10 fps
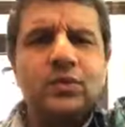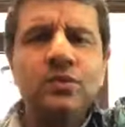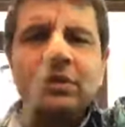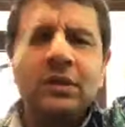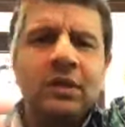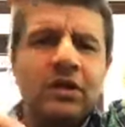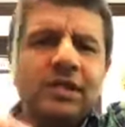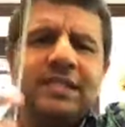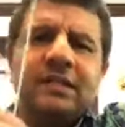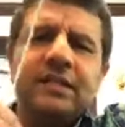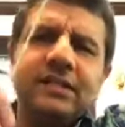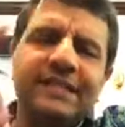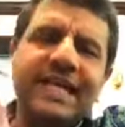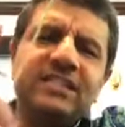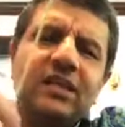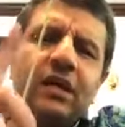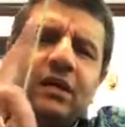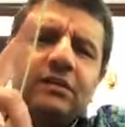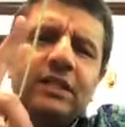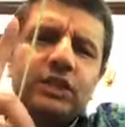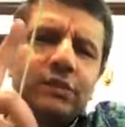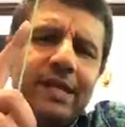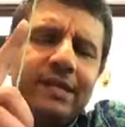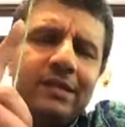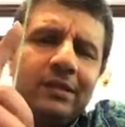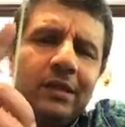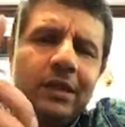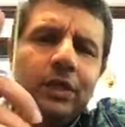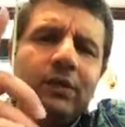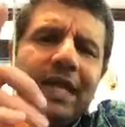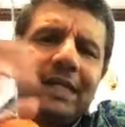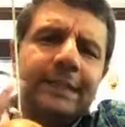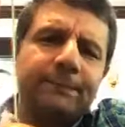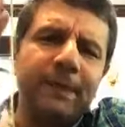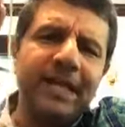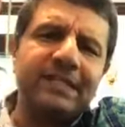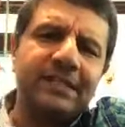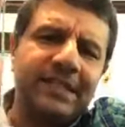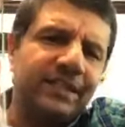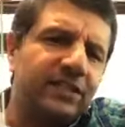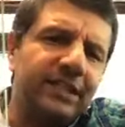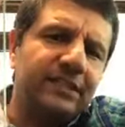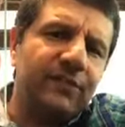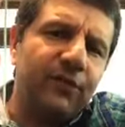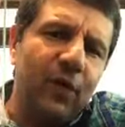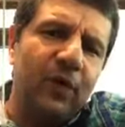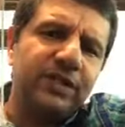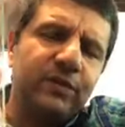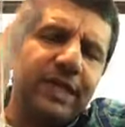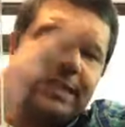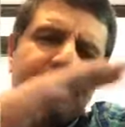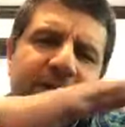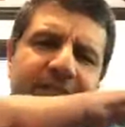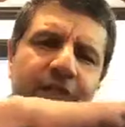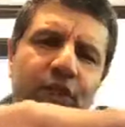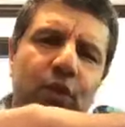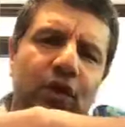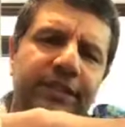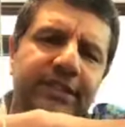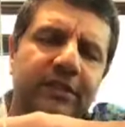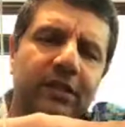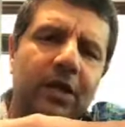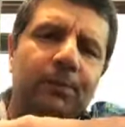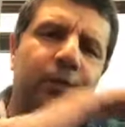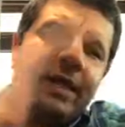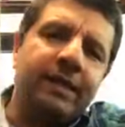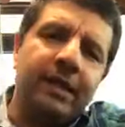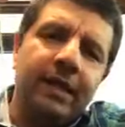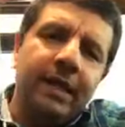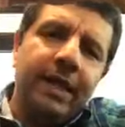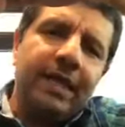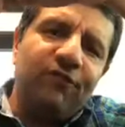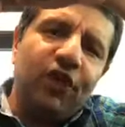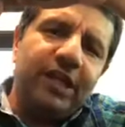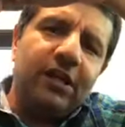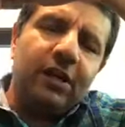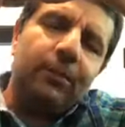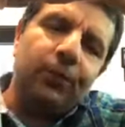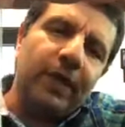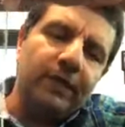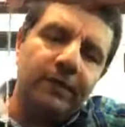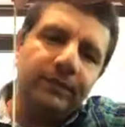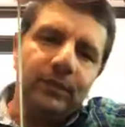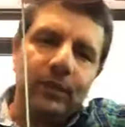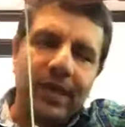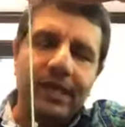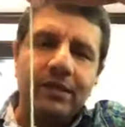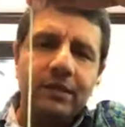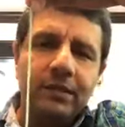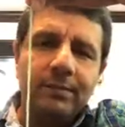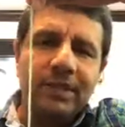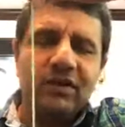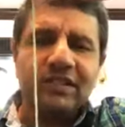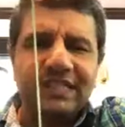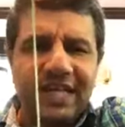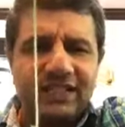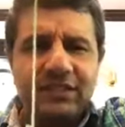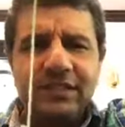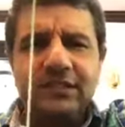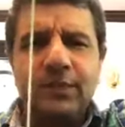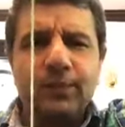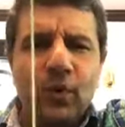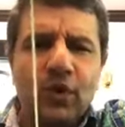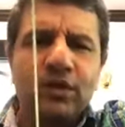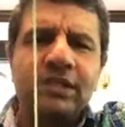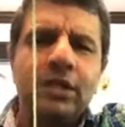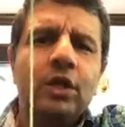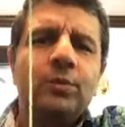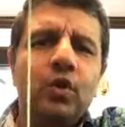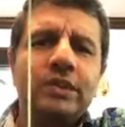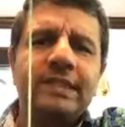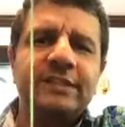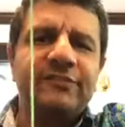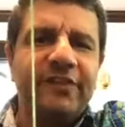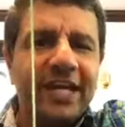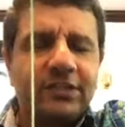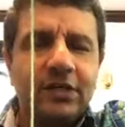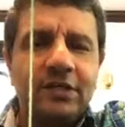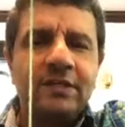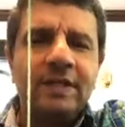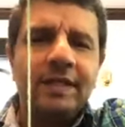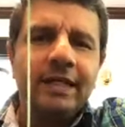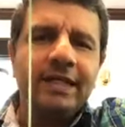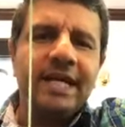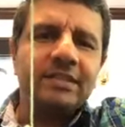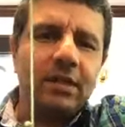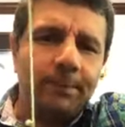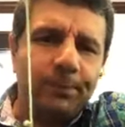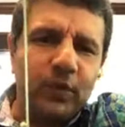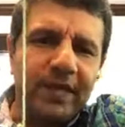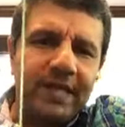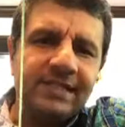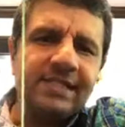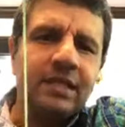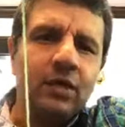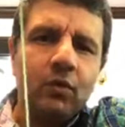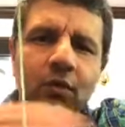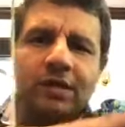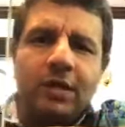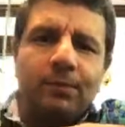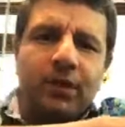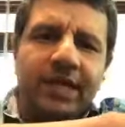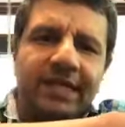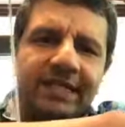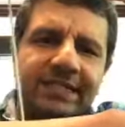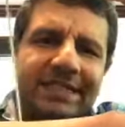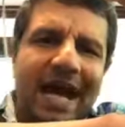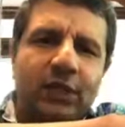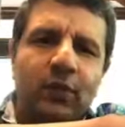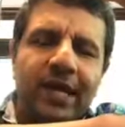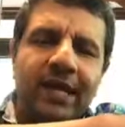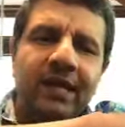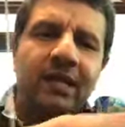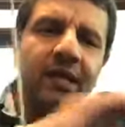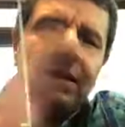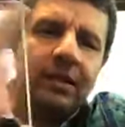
you consider the tension along the string, you can split, tension is the force, you can split into horizontal component and vertical component, okay? Because tension is the force is vector, it has components. One component is that way